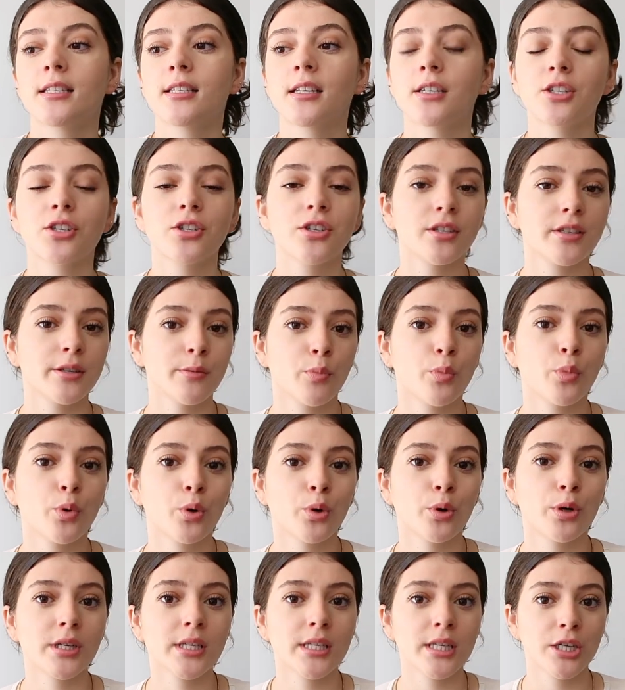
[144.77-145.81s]
such a
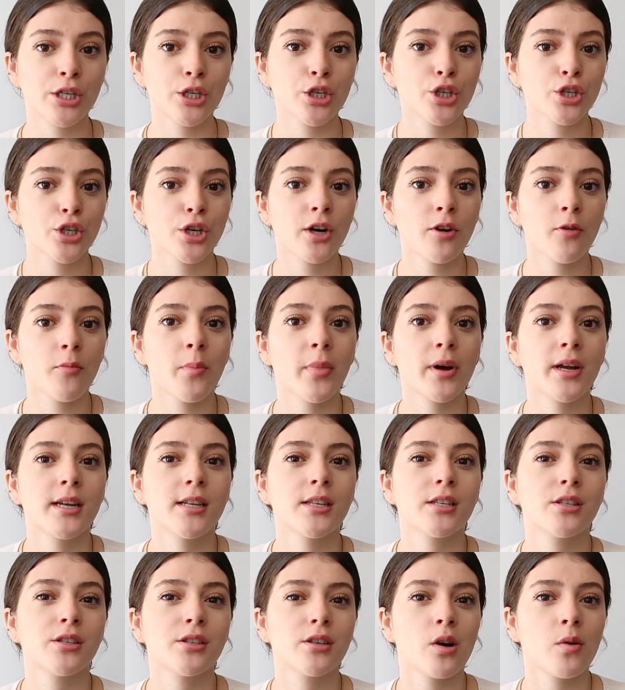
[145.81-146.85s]
simple t-shirt but
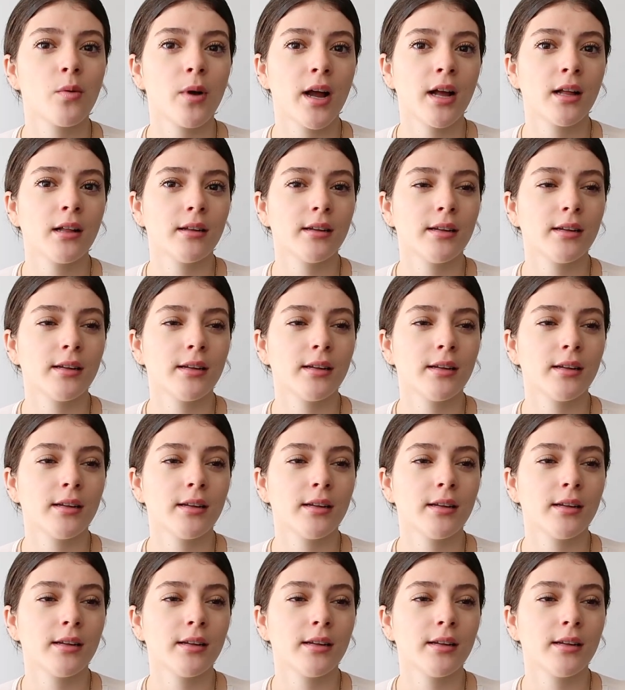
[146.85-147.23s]
it's so,